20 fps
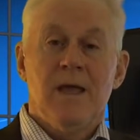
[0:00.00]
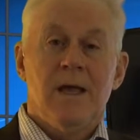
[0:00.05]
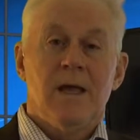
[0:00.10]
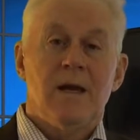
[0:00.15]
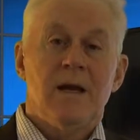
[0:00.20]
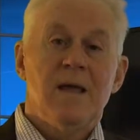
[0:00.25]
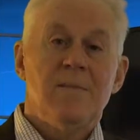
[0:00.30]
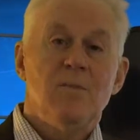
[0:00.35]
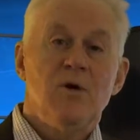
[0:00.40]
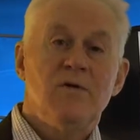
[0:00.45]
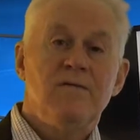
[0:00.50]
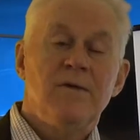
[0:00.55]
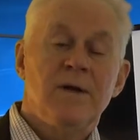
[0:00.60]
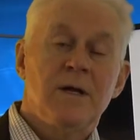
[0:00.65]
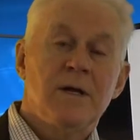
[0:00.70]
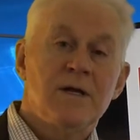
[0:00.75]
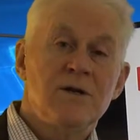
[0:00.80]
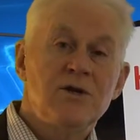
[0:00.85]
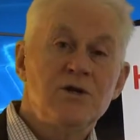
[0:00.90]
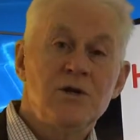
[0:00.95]
and they move
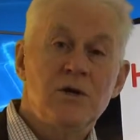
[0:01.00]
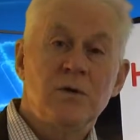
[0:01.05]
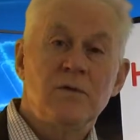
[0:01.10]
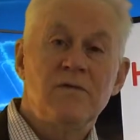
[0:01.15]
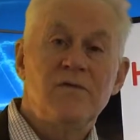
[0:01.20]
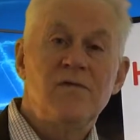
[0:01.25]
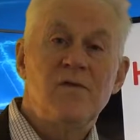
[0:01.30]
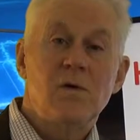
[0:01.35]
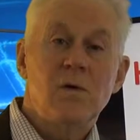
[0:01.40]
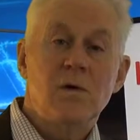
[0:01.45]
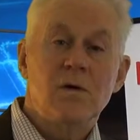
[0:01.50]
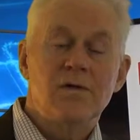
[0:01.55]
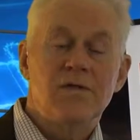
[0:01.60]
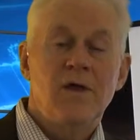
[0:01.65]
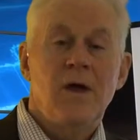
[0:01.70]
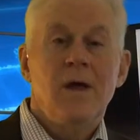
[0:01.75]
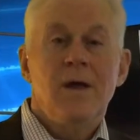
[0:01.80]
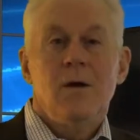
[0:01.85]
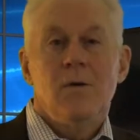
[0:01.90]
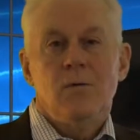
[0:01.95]
in on June
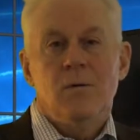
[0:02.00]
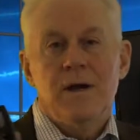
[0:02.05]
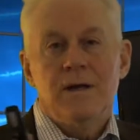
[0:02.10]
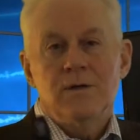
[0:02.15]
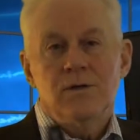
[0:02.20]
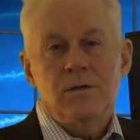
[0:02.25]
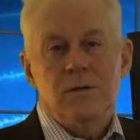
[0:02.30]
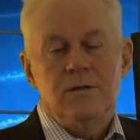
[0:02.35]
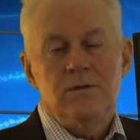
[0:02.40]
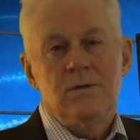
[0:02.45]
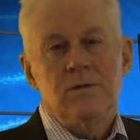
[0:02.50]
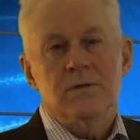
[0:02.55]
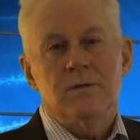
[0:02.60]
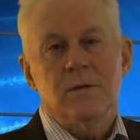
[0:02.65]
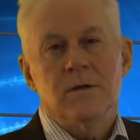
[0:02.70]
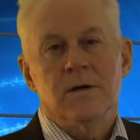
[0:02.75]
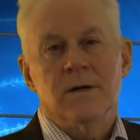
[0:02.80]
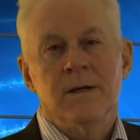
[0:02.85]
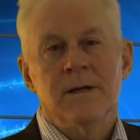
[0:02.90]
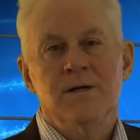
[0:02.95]
4th, rent should
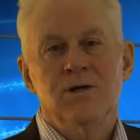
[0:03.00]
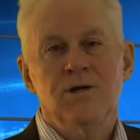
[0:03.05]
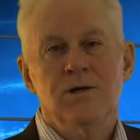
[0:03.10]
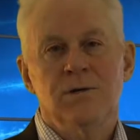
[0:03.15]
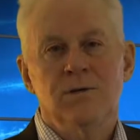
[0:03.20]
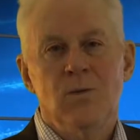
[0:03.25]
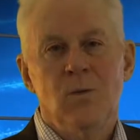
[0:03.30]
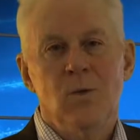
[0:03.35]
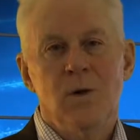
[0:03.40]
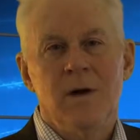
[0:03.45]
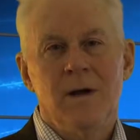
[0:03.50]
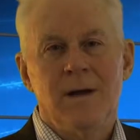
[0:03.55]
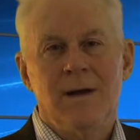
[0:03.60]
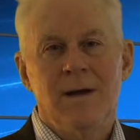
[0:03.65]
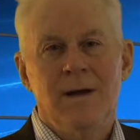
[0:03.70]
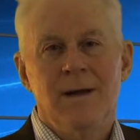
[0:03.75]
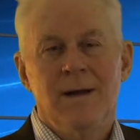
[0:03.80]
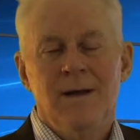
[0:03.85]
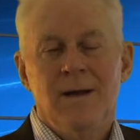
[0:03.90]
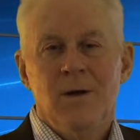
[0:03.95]
start on June
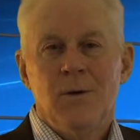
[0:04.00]
1.